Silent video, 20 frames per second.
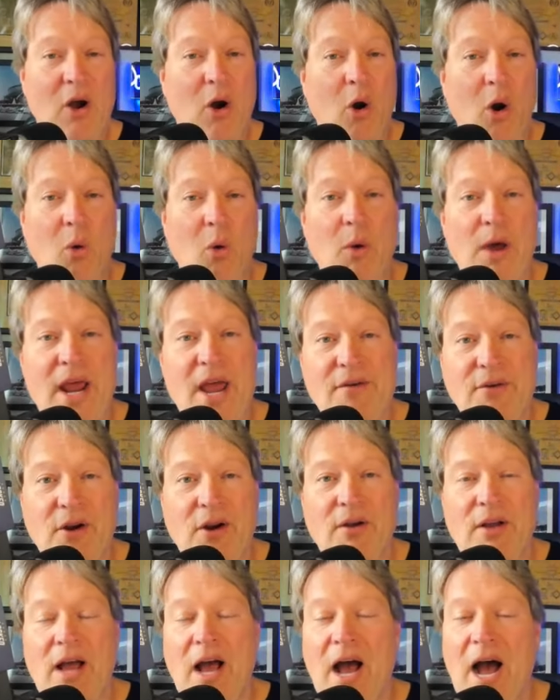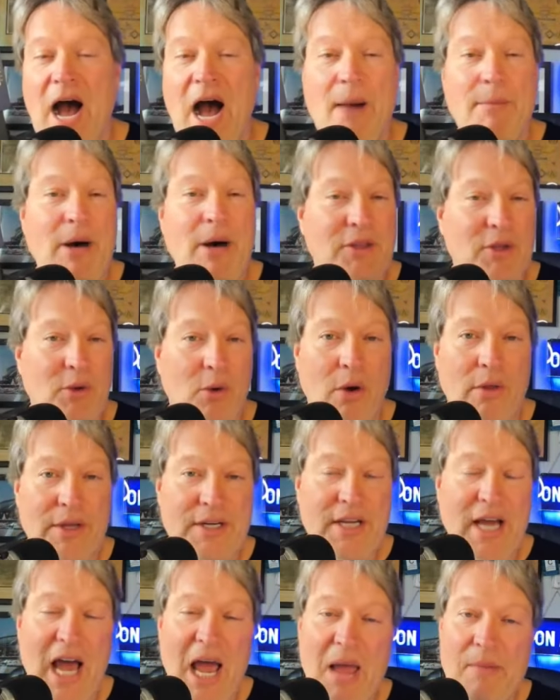or whenever, I'm out there all the
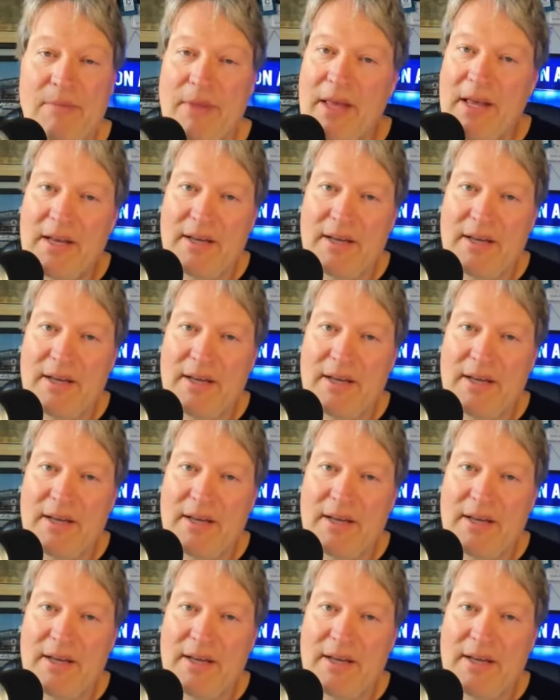time